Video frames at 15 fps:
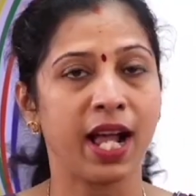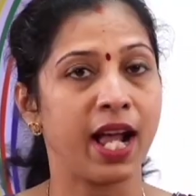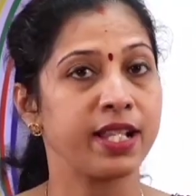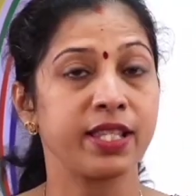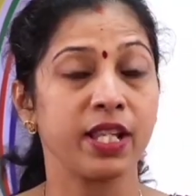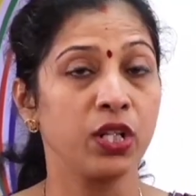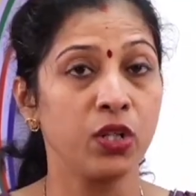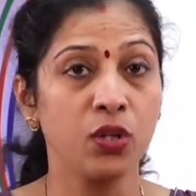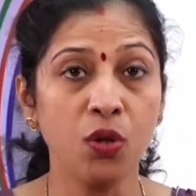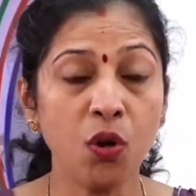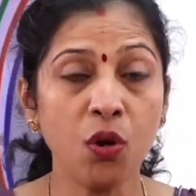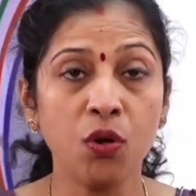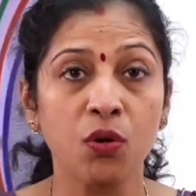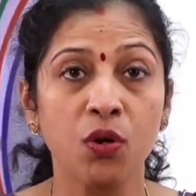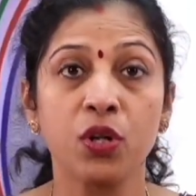I said,
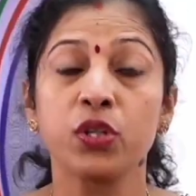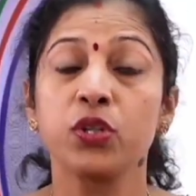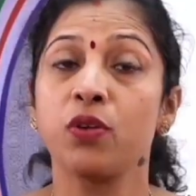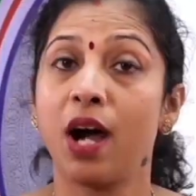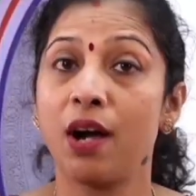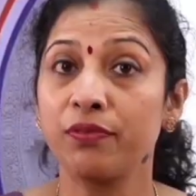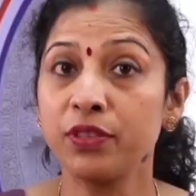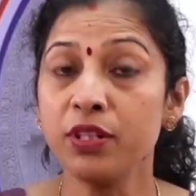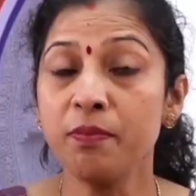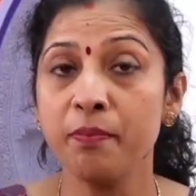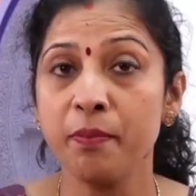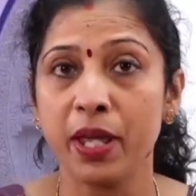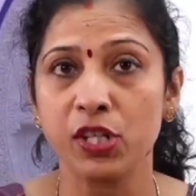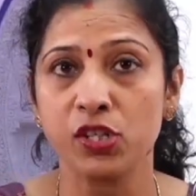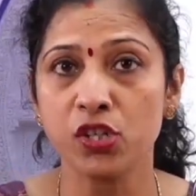"No, you have to
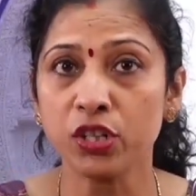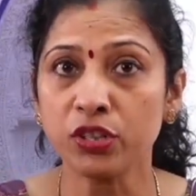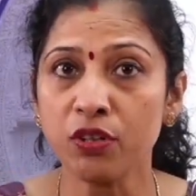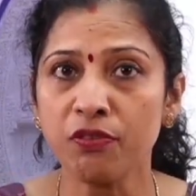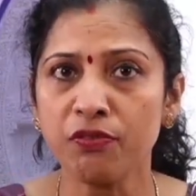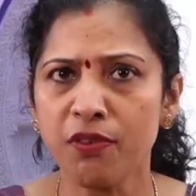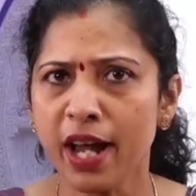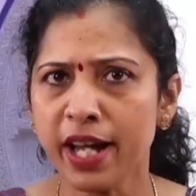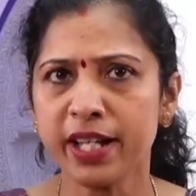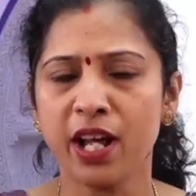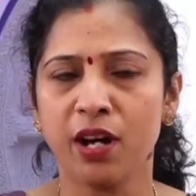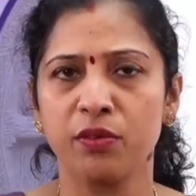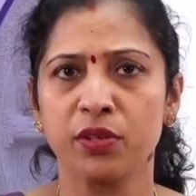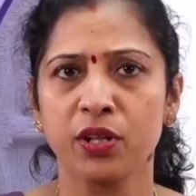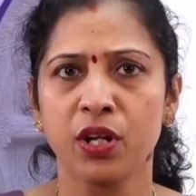measure to
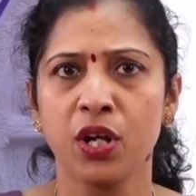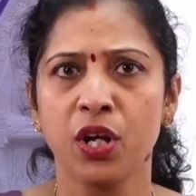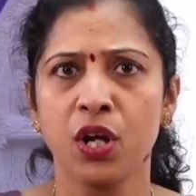find out."